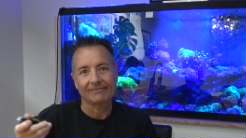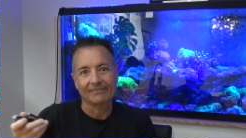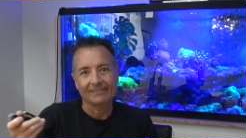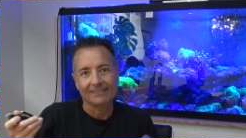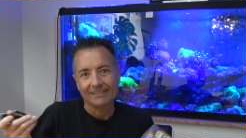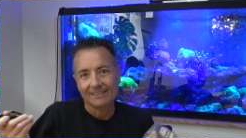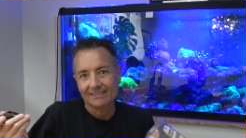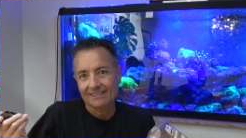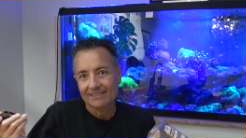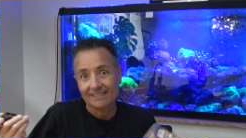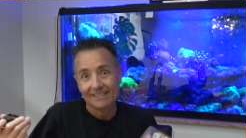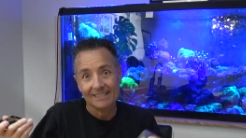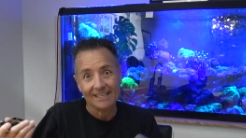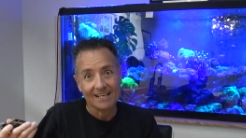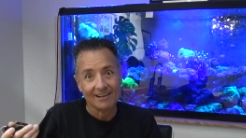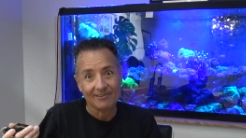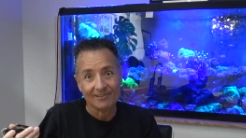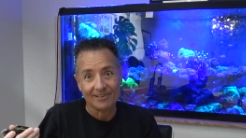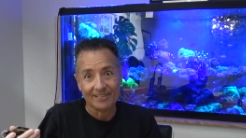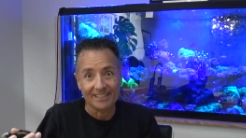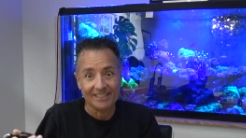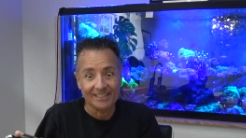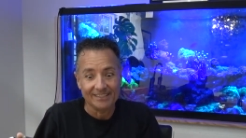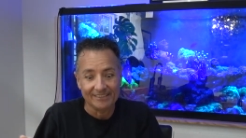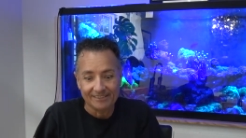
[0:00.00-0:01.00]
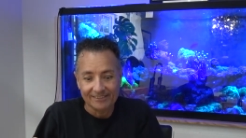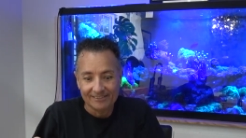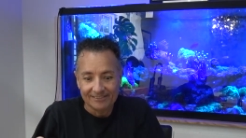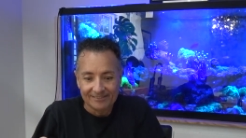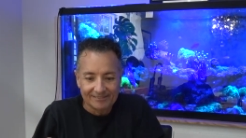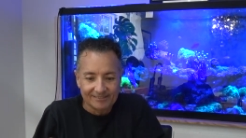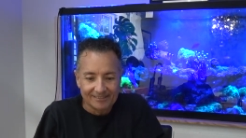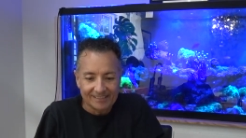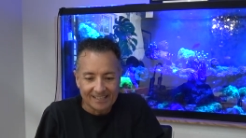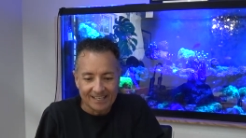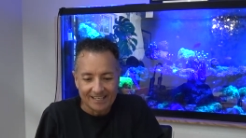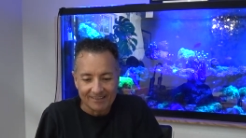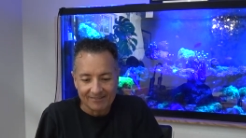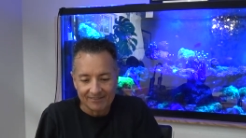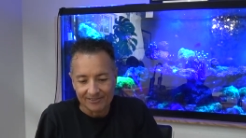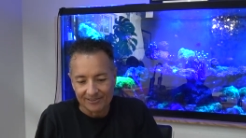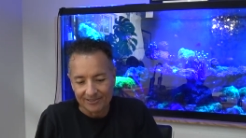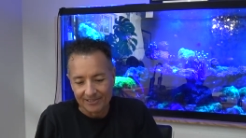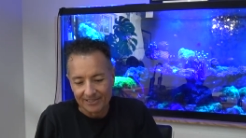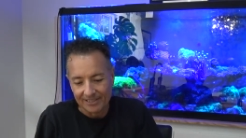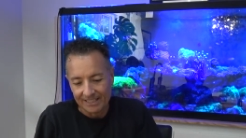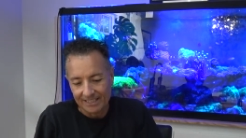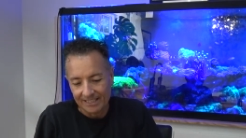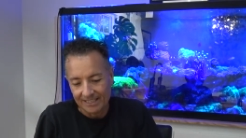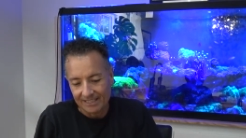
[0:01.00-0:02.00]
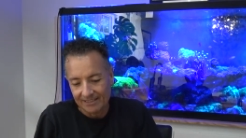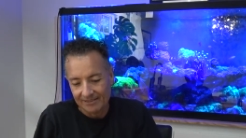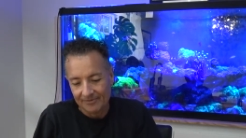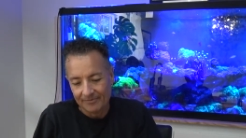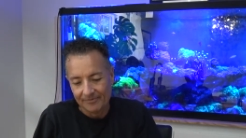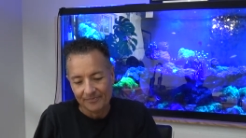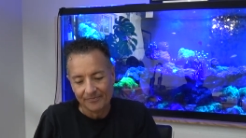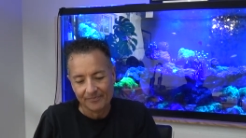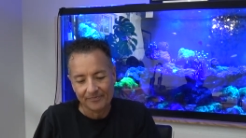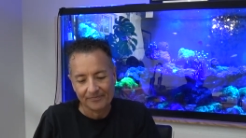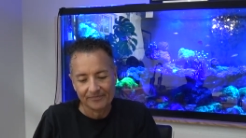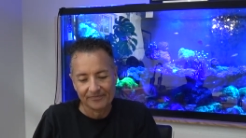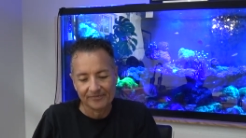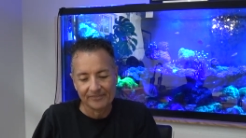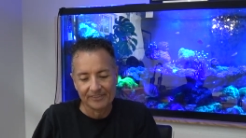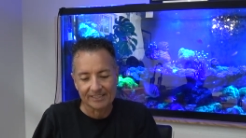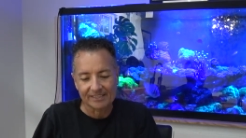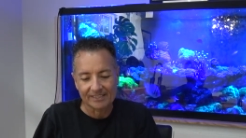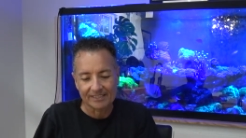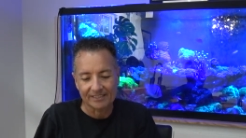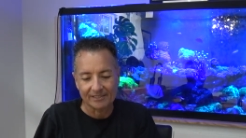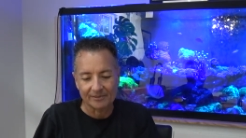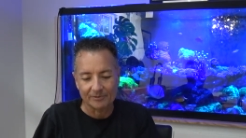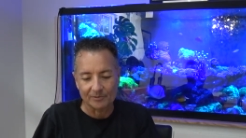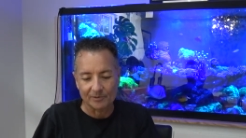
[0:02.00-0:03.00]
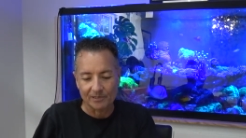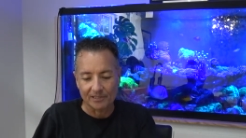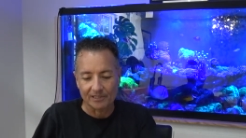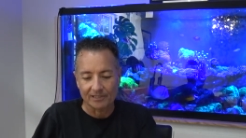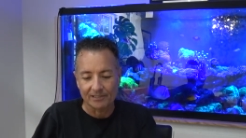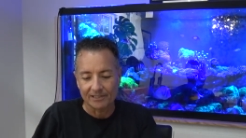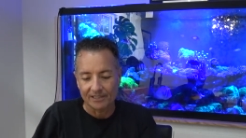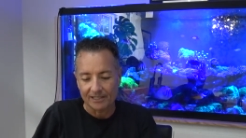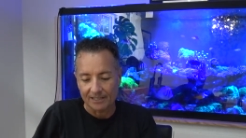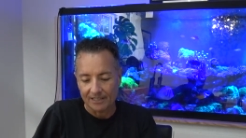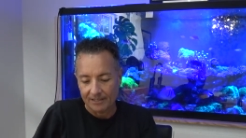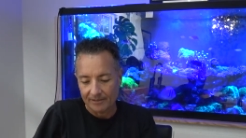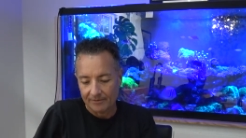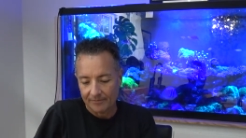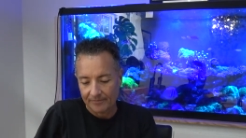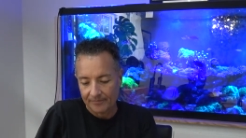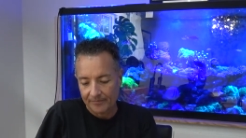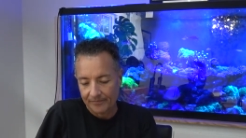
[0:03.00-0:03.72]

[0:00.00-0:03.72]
Let's see how I do. I have no idea if it's gonna work or not.